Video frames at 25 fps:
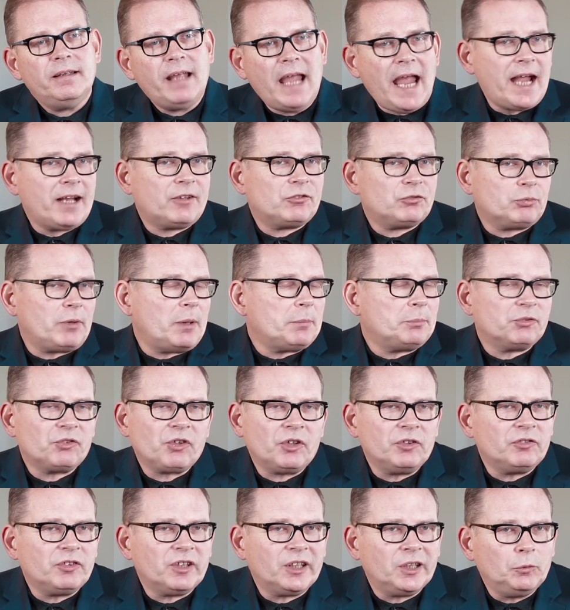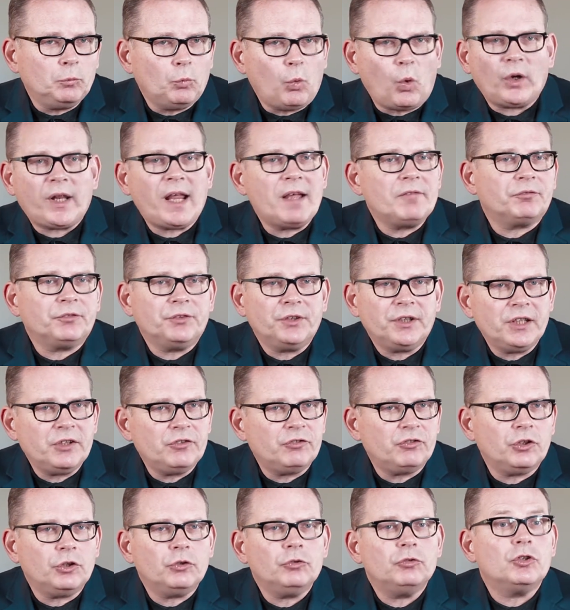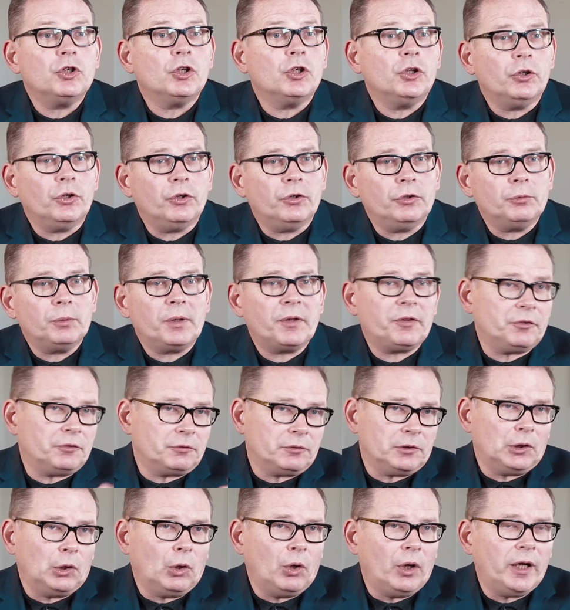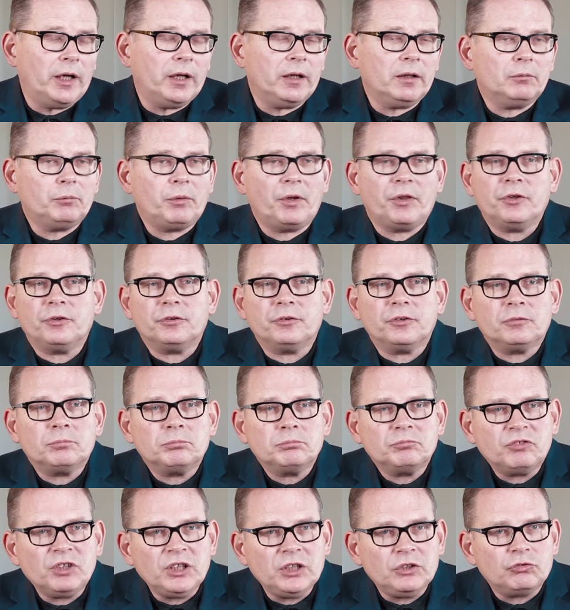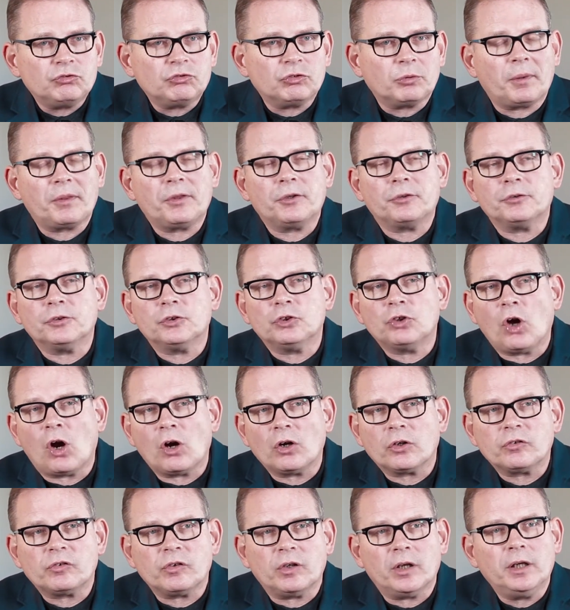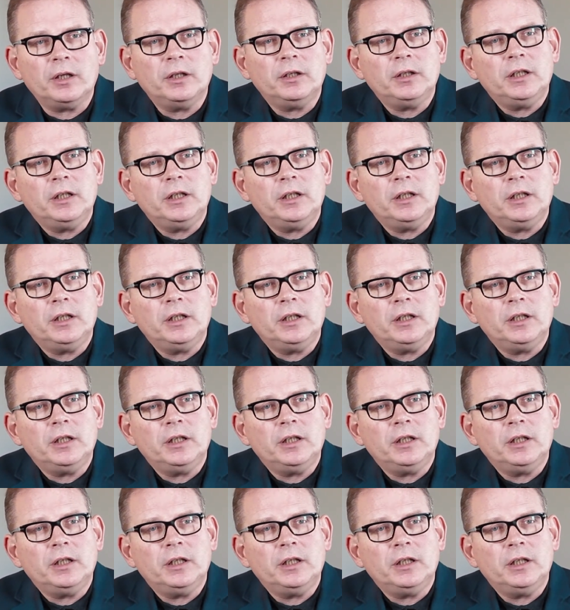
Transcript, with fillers: X representing whatever it is you do, whether you're a lawyer, whether you're a teacher, whether you're a doctor,